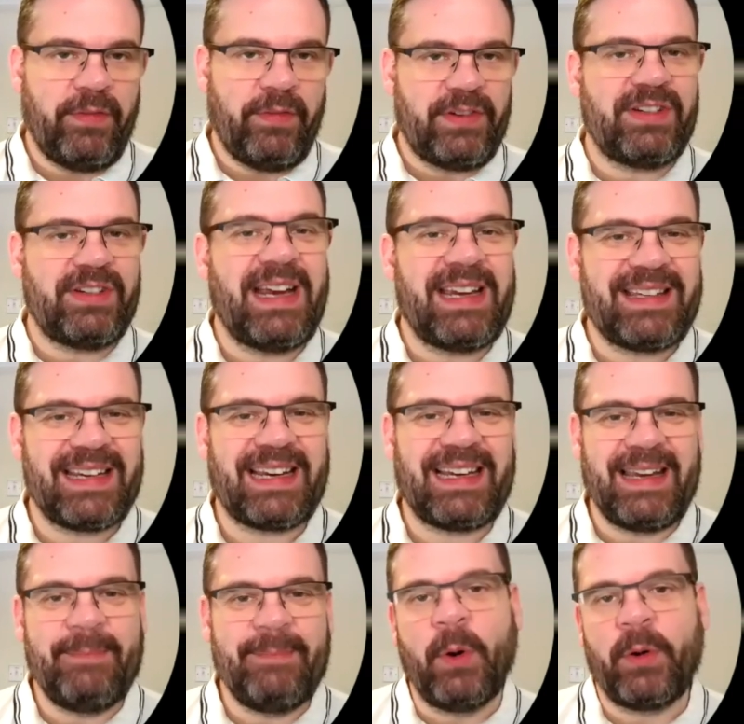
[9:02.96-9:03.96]
of a
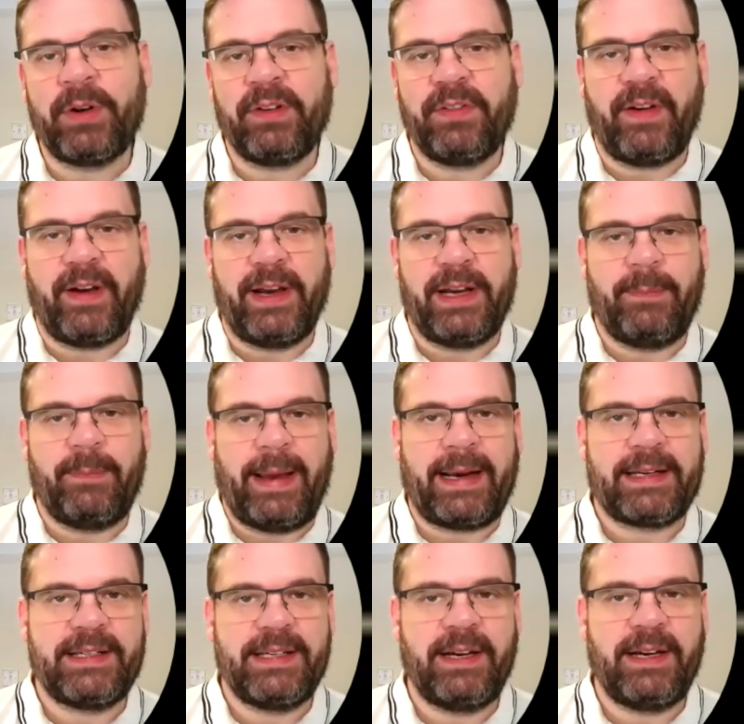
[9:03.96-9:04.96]
genetically modified
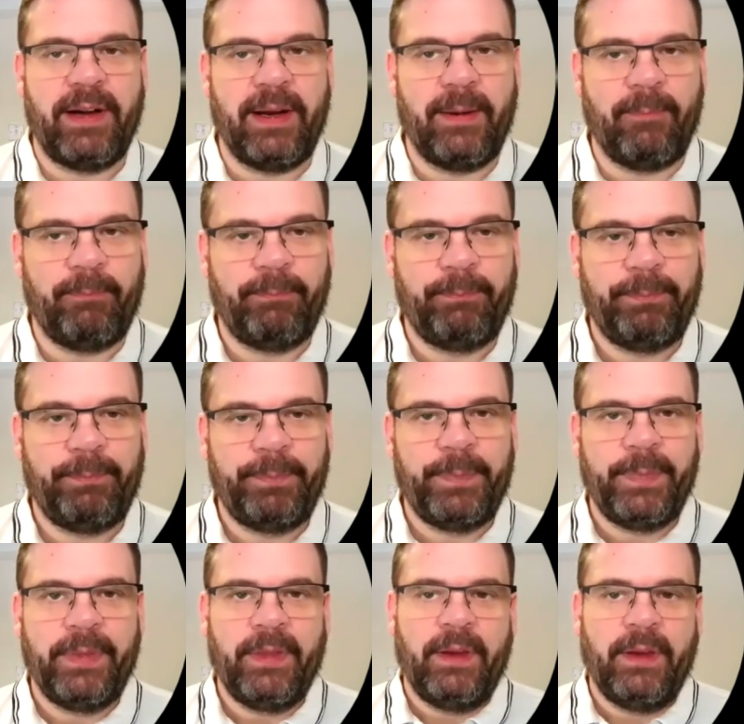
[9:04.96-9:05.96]
bacterium.
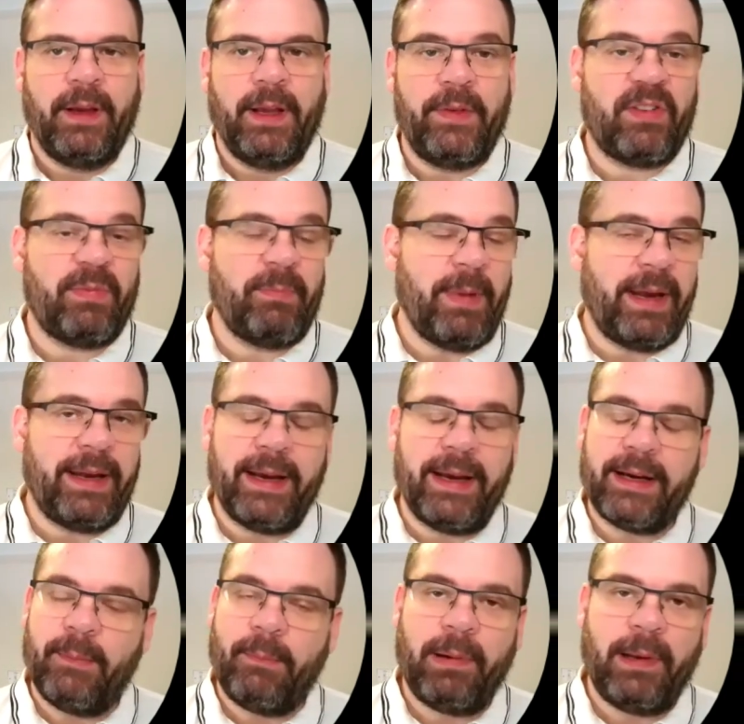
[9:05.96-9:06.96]
And this made it a
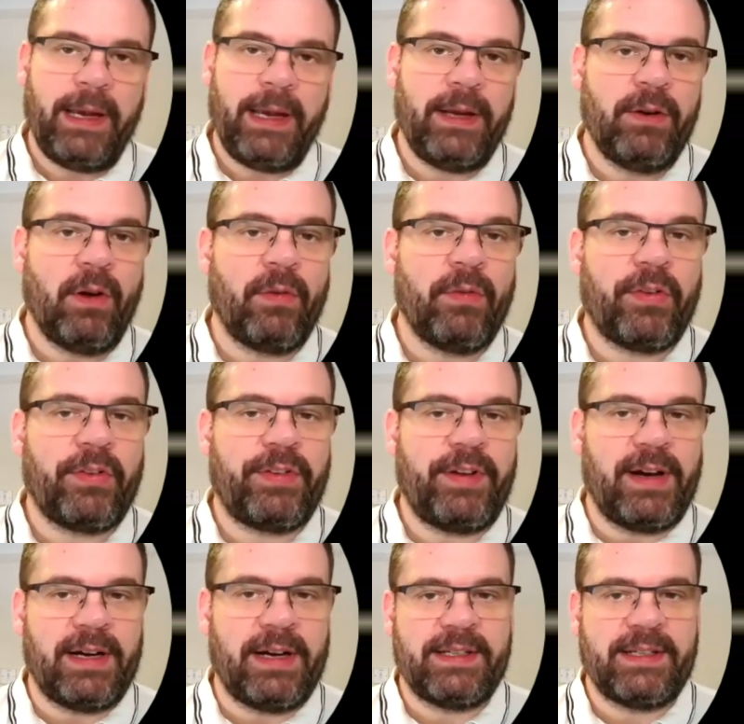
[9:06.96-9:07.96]
complete
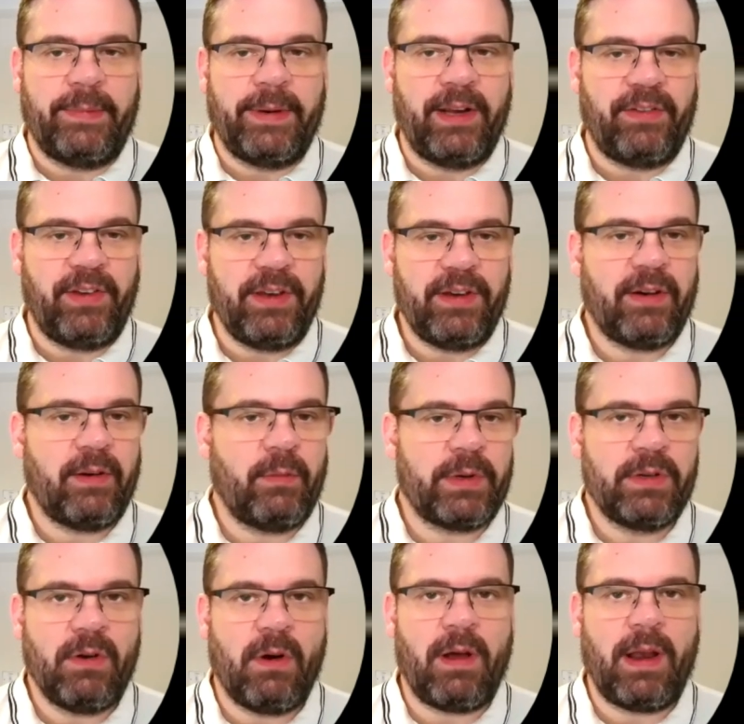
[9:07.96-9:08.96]
non-starter because India
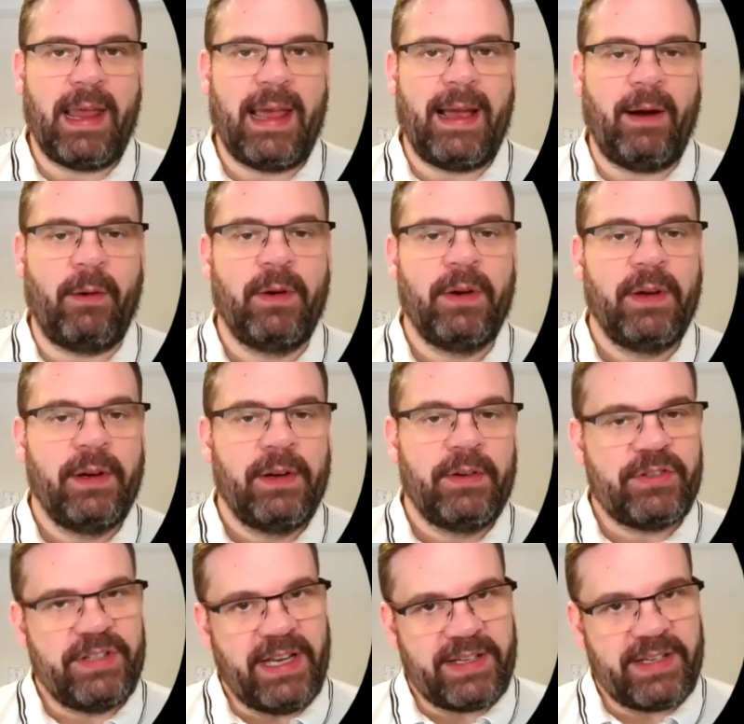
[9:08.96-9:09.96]
would not allow
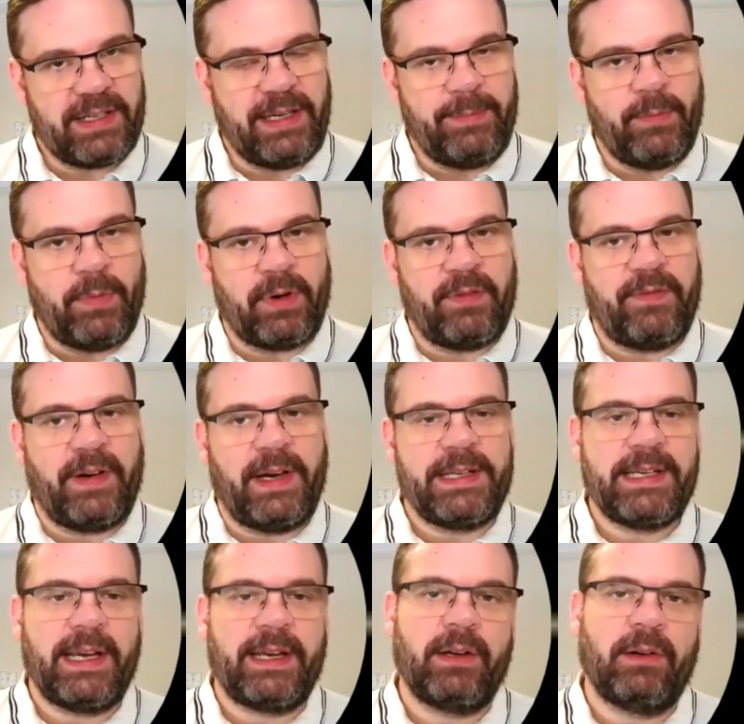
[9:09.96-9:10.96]
genetically modified
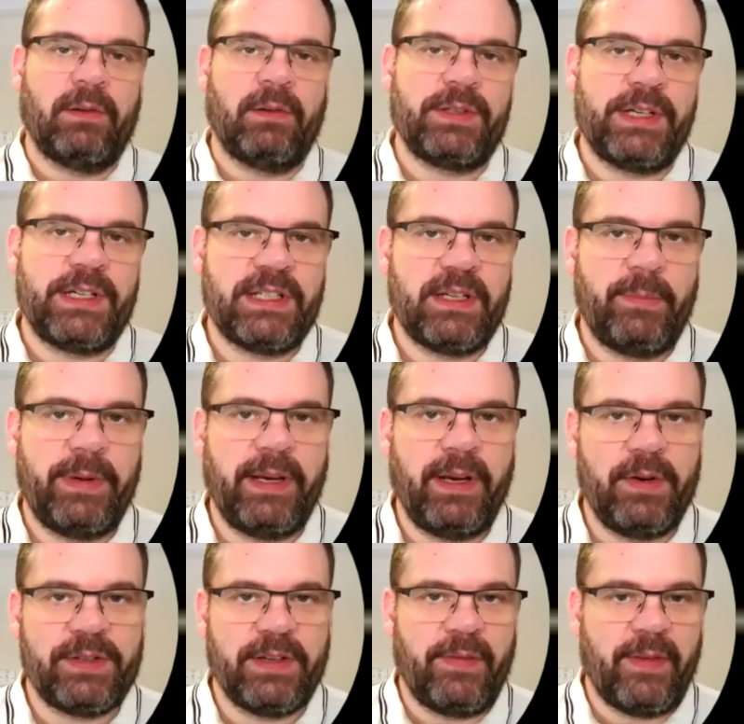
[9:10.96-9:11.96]
technologies to be
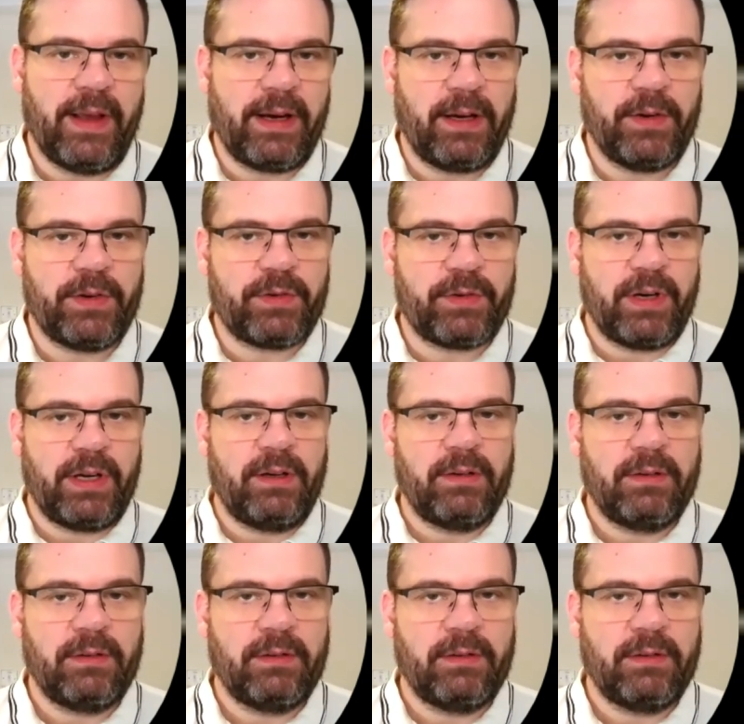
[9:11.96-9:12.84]
used in their country.